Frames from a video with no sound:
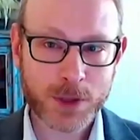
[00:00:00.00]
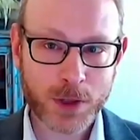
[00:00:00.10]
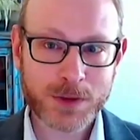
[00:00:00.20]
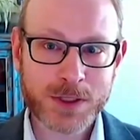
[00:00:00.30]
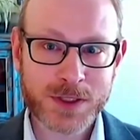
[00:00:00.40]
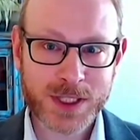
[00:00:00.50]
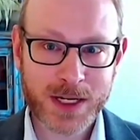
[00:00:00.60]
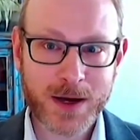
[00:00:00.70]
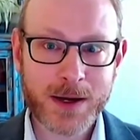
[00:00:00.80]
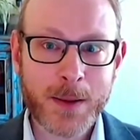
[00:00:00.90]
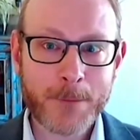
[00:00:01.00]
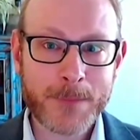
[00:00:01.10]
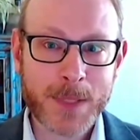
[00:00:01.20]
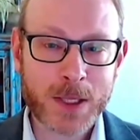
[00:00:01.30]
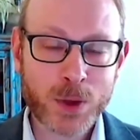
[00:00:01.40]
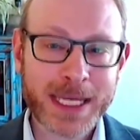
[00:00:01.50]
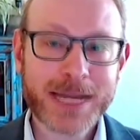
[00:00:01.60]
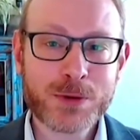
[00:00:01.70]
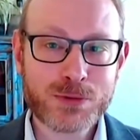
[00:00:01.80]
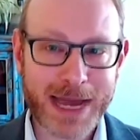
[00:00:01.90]
We've got to start
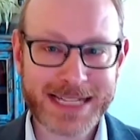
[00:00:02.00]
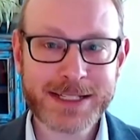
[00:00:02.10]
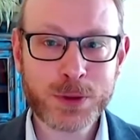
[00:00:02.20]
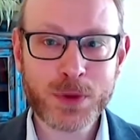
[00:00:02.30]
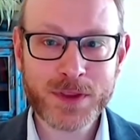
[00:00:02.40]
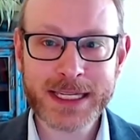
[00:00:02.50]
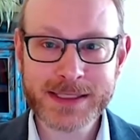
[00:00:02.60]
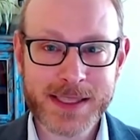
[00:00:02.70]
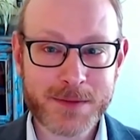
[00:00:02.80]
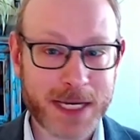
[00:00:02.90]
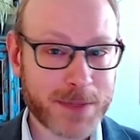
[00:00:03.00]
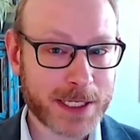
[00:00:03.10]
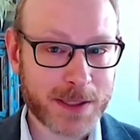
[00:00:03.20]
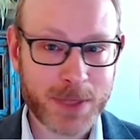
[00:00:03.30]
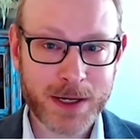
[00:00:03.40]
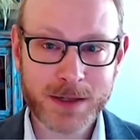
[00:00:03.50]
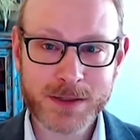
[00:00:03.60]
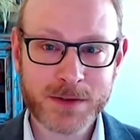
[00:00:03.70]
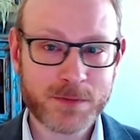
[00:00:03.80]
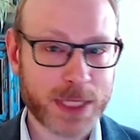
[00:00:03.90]
looking at radical things that maybe in the
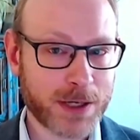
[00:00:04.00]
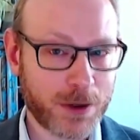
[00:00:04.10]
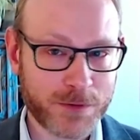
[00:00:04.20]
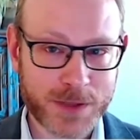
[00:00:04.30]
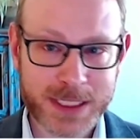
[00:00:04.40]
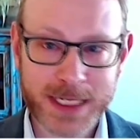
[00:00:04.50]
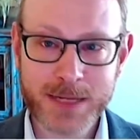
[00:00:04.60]
past have been off the